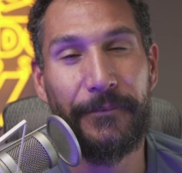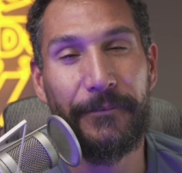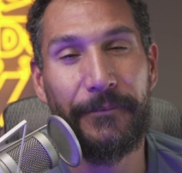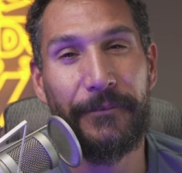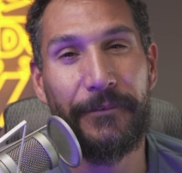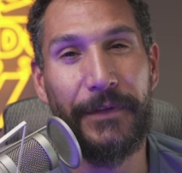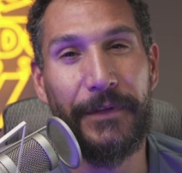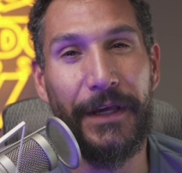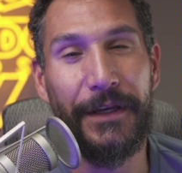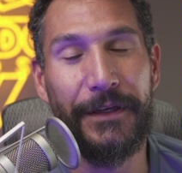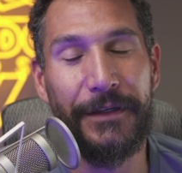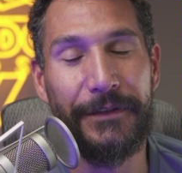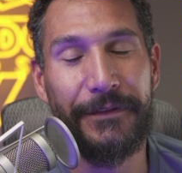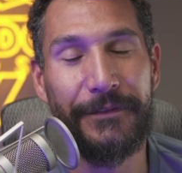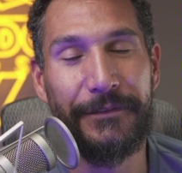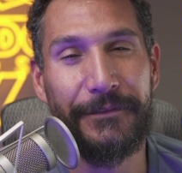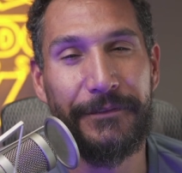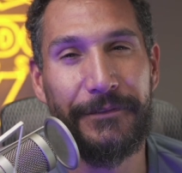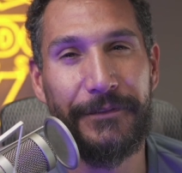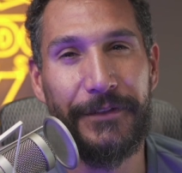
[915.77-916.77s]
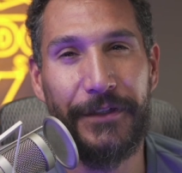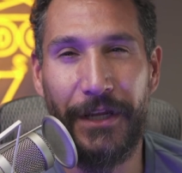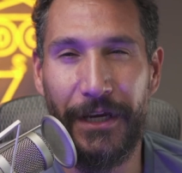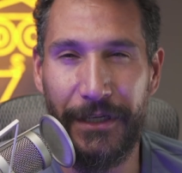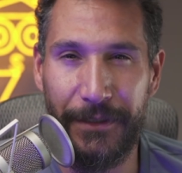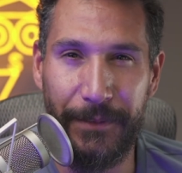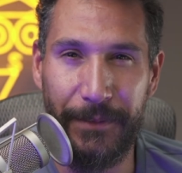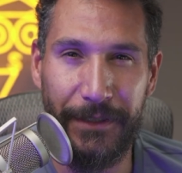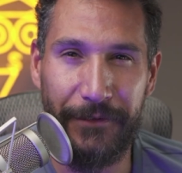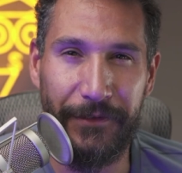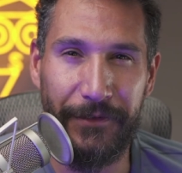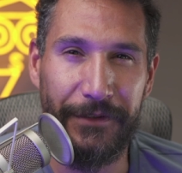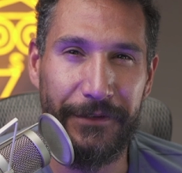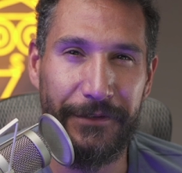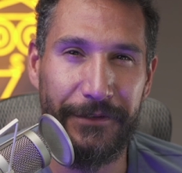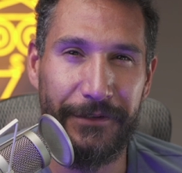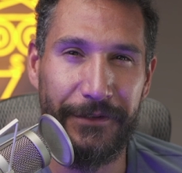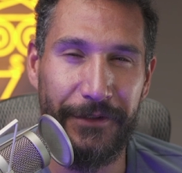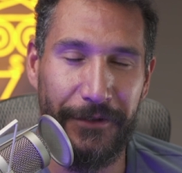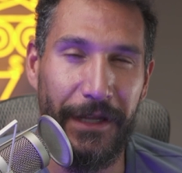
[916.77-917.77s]
then you're not going to be living
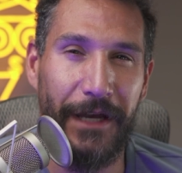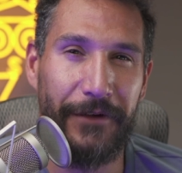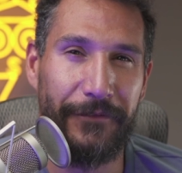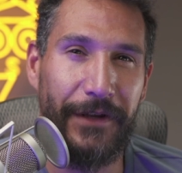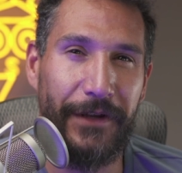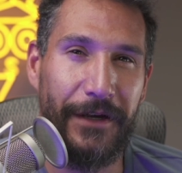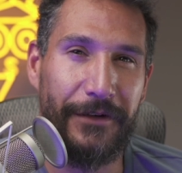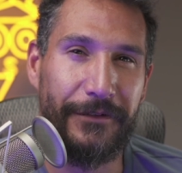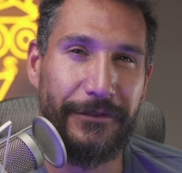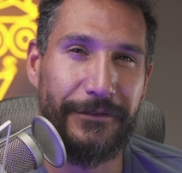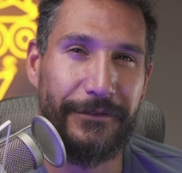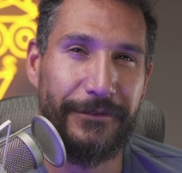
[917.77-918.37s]
your life now.